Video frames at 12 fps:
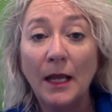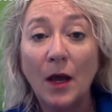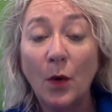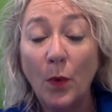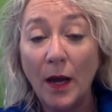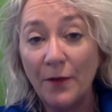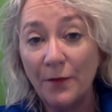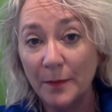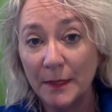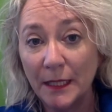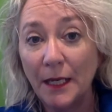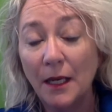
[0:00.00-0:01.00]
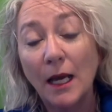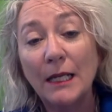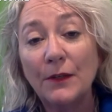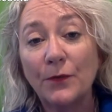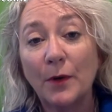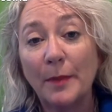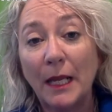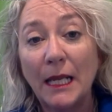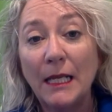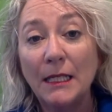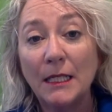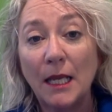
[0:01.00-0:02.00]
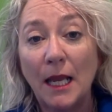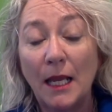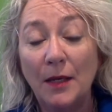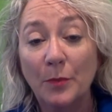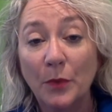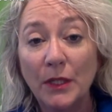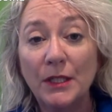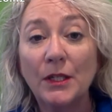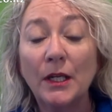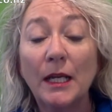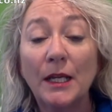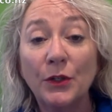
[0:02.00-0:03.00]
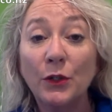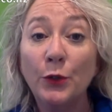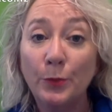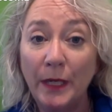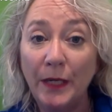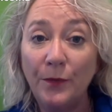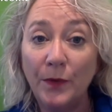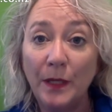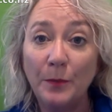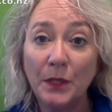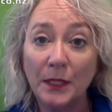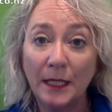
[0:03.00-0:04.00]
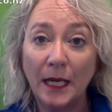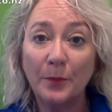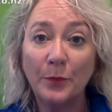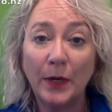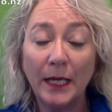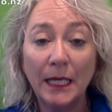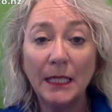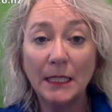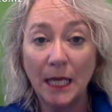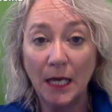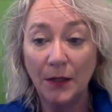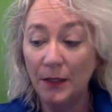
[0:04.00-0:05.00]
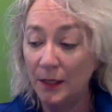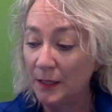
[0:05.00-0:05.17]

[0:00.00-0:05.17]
away from sunlight, from heat and moisture until you're ready for them to start breaking down.